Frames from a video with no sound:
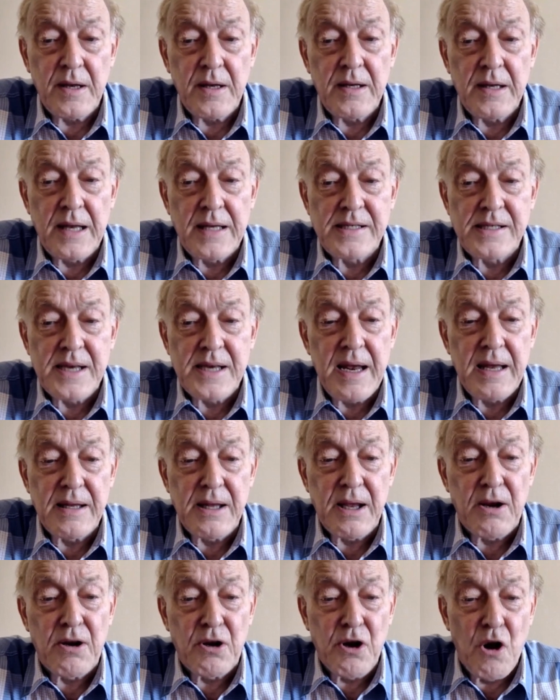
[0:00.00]
let's say at
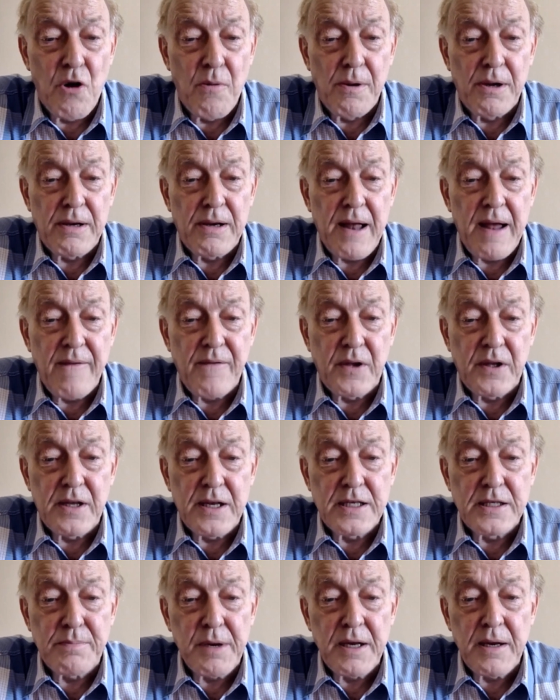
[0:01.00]
the global level,
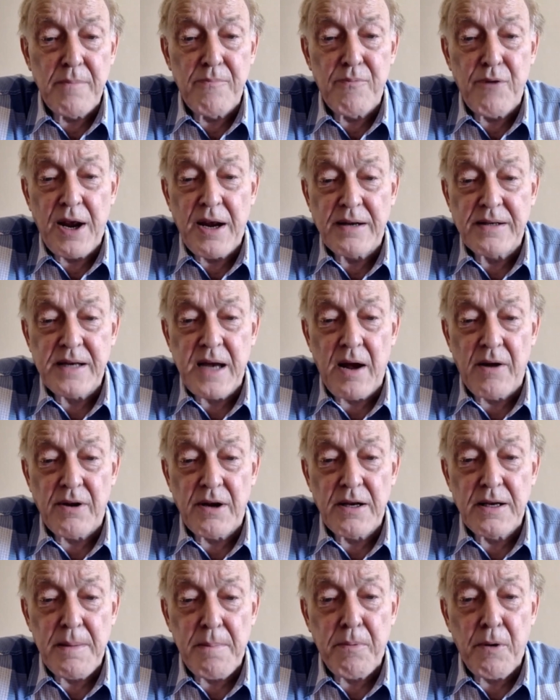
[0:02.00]
there's been a breakdown
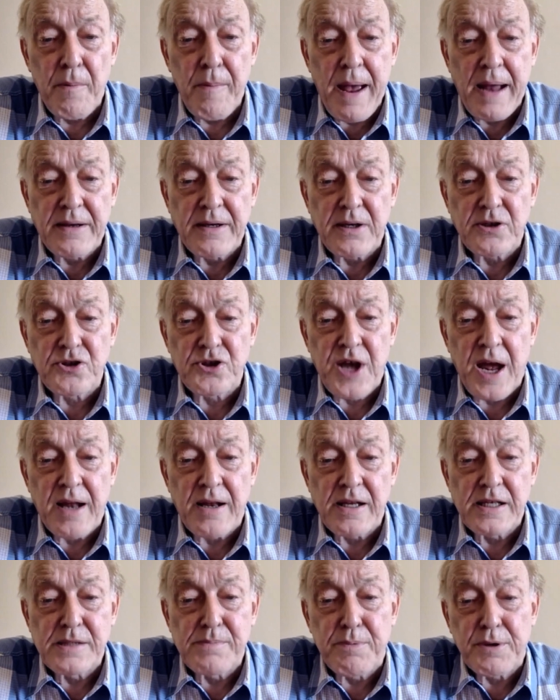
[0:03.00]
in diplomatic
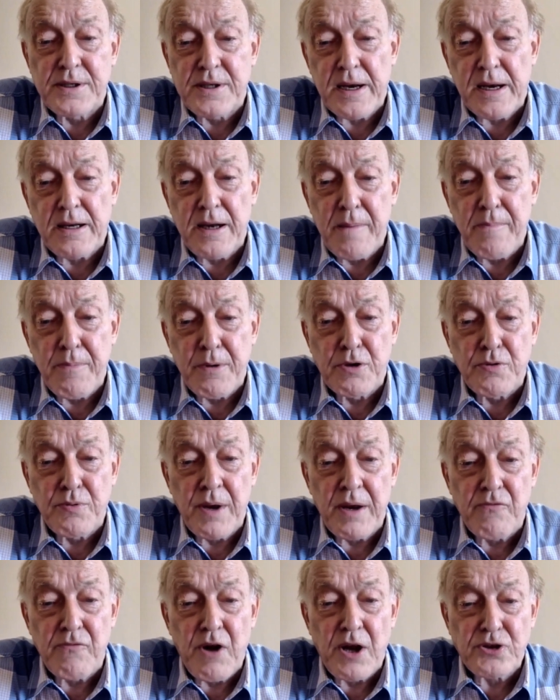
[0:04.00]
channels, particularly
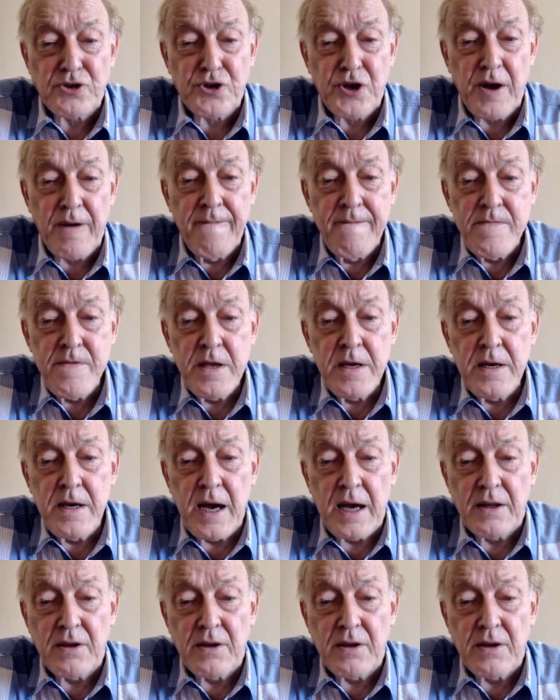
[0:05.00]
between Russia and the